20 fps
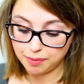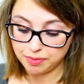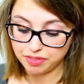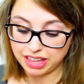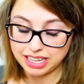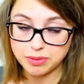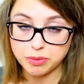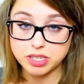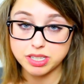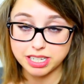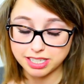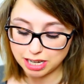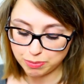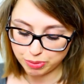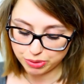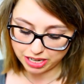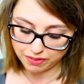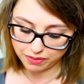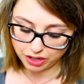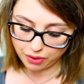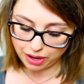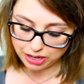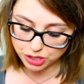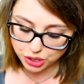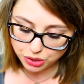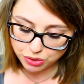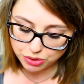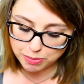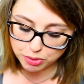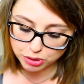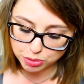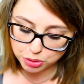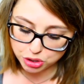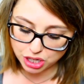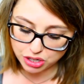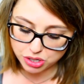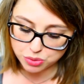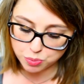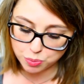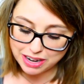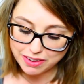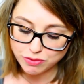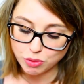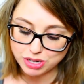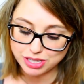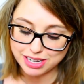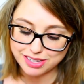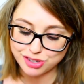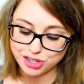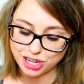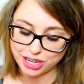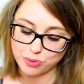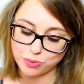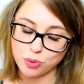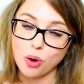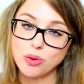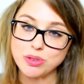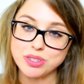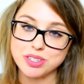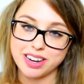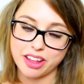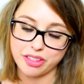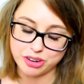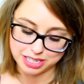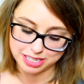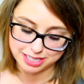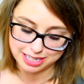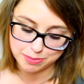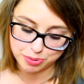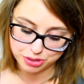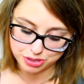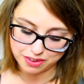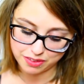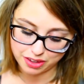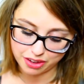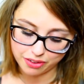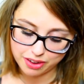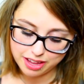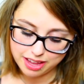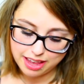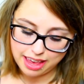that was 16% of you, and two, that multiple genders reinforces gender roles, another 16% of you.